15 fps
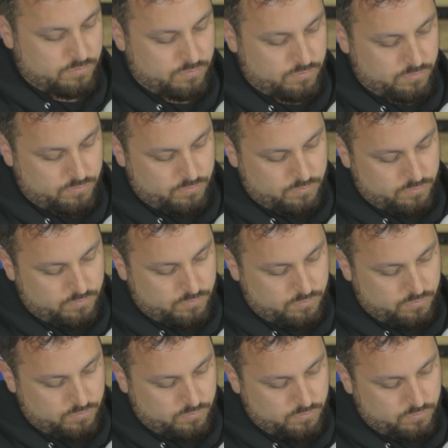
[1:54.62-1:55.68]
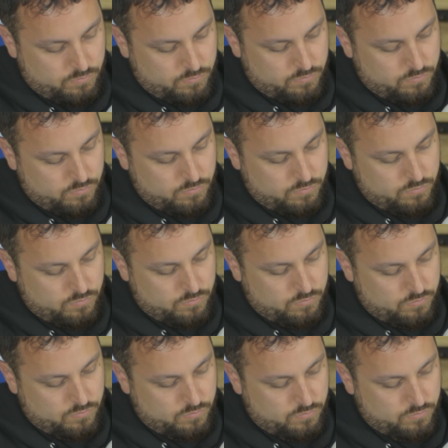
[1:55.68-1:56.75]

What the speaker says: Nobody speaks.